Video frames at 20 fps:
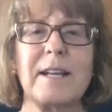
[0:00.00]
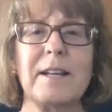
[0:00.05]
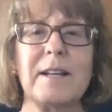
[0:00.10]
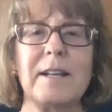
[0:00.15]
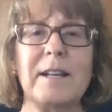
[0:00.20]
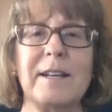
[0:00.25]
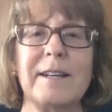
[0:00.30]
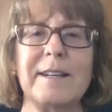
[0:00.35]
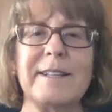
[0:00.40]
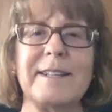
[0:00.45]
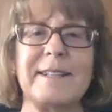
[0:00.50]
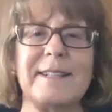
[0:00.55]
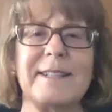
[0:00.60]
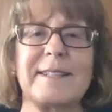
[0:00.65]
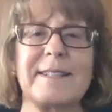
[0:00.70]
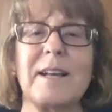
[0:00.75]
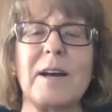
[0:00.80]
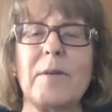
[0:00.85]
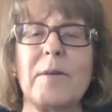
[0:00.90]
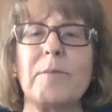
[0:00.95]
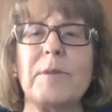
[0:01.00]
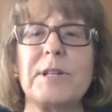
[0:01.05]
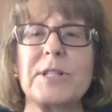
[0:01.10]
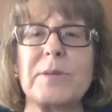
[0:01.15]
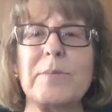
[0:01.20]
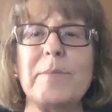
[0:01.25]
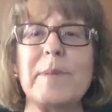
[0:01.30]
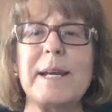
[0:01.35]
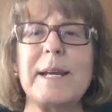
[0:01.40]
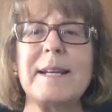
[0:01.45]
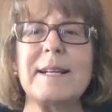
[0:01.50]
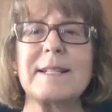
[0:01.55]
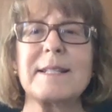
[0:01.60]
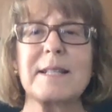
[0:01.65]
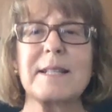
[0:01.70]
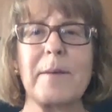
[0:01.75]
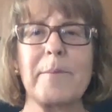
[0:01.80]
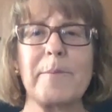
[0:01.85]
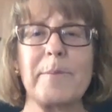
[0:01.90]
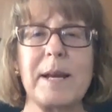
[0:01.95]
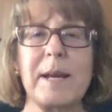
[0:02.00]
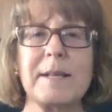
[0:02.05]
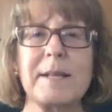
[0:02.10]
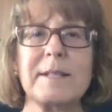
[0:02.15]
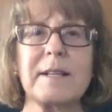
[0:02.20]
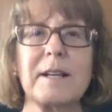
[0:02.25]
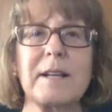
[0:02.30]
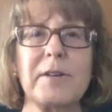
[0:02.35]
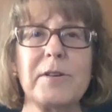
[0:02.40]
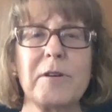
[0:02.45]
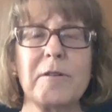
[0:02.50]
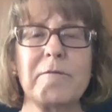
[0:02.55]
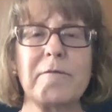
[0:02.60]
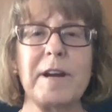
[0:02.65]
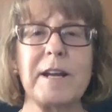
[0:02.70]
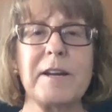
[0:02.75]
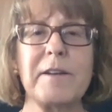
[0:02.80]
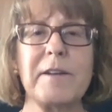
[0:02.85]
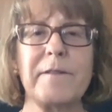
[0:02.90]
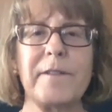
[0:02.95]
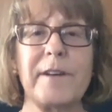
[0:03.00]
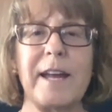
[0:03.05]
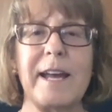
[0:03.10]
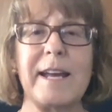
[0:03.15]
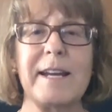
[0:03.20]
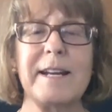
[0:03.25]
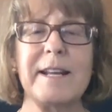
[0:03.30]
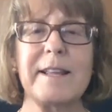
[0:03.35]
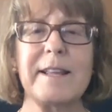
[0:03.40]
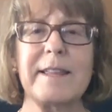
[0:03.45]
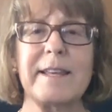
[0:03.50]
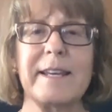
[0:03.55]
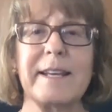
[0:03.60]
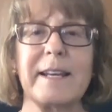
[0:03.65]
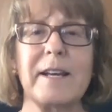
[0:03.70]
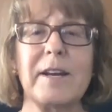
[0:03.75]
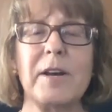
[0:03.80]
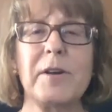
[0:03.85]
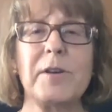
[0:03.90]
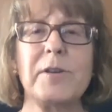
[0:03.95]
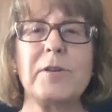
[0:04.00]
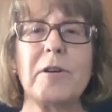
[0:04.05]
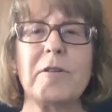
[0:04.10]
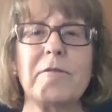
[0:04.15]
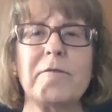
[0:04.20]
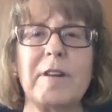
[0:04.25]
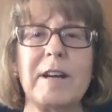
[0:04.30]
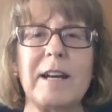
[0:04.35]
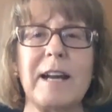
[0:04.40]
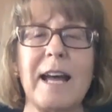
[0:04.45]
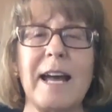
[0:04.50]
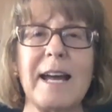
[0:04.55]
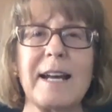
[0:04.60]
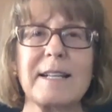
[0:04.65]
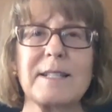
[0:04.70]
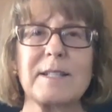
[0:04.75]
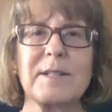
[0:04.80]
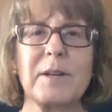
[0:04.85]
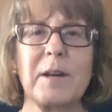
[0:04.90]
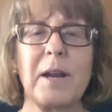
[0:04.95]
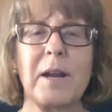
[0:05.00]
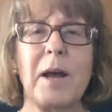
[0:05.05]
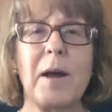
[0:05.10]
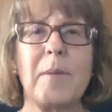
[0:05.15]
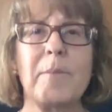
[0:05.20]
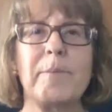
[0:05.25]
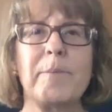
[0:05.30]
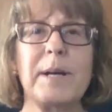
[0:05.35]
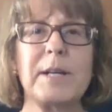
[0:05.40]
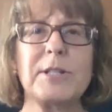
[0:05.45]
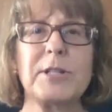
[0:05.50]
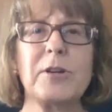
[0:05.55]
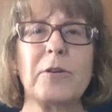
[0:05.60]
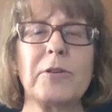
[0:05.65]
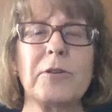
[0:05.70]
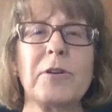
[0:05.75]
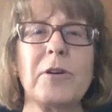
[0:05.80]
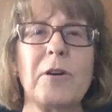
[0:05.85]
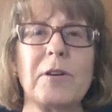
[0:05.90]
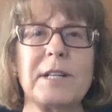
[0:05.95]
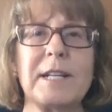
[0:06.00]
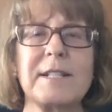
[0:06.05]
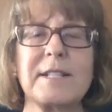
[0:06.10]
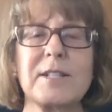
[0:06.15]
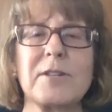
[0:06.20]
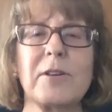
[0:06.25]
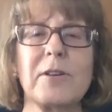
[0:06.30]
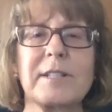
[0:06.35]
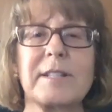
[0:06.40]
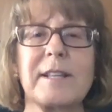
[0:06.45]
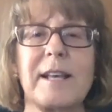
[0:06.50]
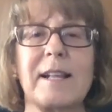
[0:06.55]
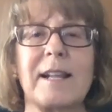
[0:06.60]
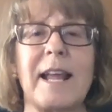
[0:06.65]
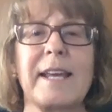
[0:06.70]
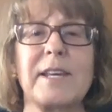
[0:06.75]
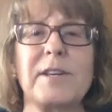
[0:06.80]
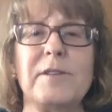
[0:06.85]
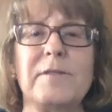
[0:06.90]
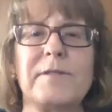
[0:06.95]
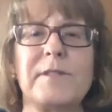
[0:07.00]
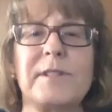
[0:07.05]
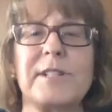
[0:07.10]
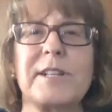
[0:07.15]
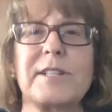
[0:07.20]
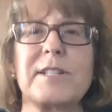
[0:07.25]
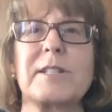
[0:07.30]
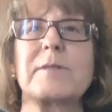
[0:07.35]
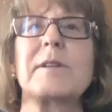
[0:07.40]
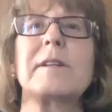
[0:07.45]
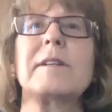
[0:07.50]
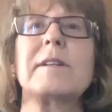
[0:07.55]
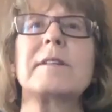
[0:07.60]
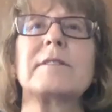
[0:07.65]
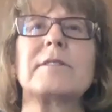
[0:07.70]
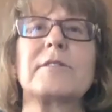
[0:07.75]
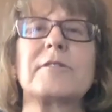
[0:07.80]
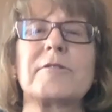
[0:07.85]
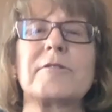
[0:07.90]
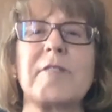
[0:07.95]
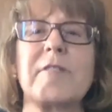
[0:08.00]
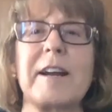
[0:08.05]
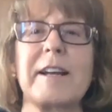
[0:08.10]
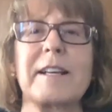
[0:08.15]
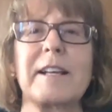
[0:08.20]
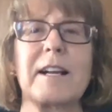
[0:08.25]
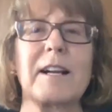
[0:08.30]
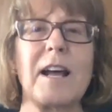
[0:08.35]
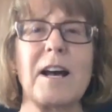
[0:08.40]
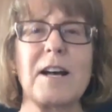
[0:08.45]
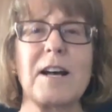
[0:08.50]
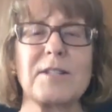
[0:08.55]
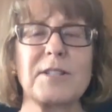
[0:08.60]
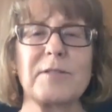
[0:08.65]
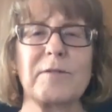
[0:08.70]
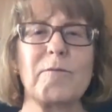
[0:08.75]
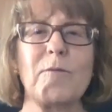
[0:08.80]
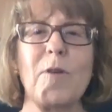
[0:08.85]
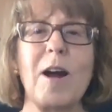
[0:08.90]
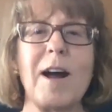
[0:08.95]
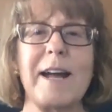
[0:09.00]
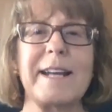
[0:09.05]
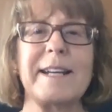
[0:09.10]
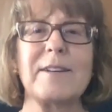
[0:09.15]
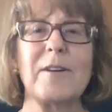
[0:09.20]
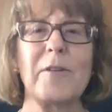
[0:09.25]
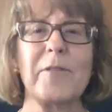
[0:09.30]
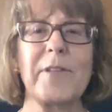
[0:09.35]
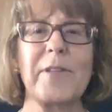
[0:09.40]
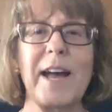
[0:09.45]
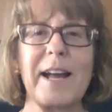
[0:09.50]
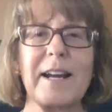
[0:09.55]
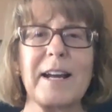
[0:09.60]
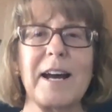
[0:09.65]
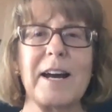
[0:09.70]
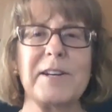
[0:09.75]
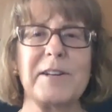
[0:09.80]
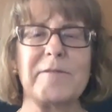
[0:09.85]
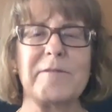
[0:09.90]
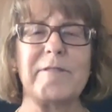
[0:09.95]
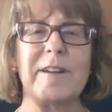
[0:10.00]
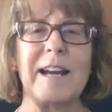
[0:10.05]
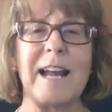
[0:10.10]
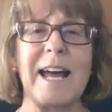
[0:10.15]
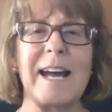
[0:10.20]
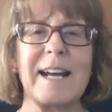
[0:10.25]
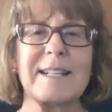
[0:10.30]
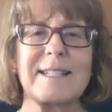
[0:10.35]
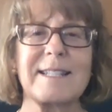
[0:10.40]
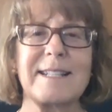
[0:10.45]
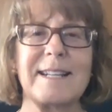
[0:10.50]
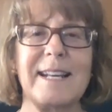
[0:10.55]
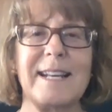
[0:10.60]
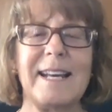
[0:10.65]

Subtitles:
alertness, which means that basically you're ready for anything. You're relaxed, but you're not, it's not like you've just drank a glass of wine, not that kind of relaxed.